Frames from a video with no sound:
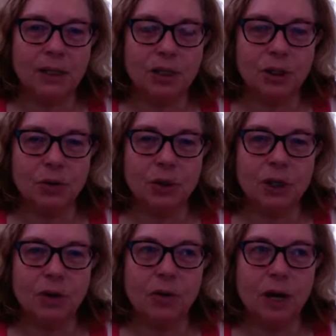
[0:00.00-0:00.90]

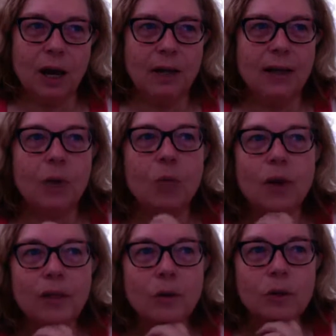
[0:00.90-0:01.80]
studio. Now,
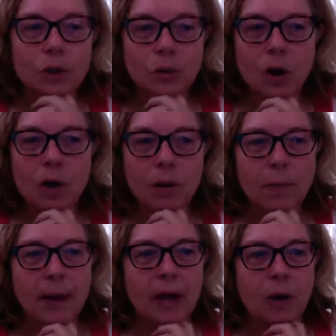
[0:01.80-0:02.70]
what those are all
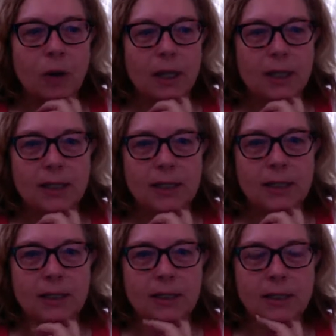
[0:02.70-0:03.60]
about is
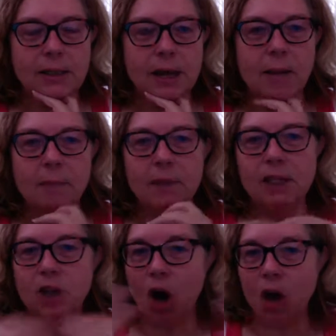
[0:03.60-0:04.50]
it's not me
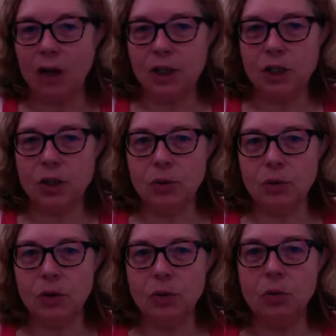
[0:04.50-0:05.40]
talking to
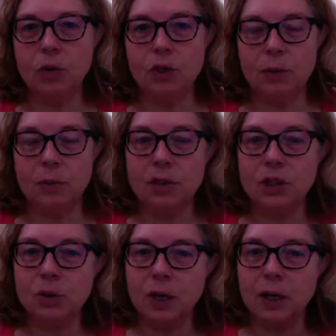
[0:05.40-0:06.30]
you or
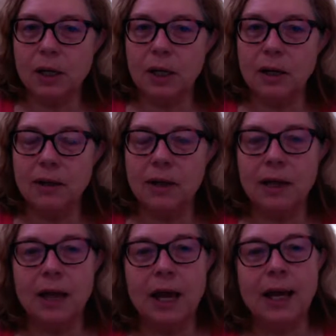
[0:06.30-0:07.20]
demonstrating
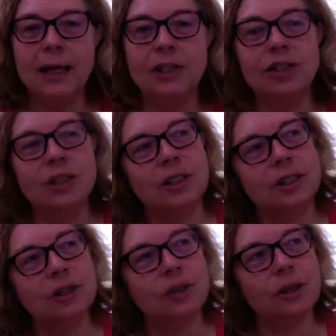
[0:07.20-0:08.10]
anything. It's
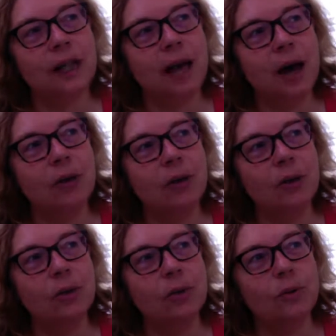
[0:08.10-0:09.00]
just to allow
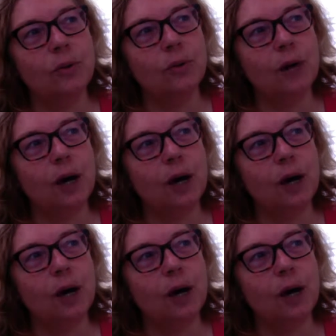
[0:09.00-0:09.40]
you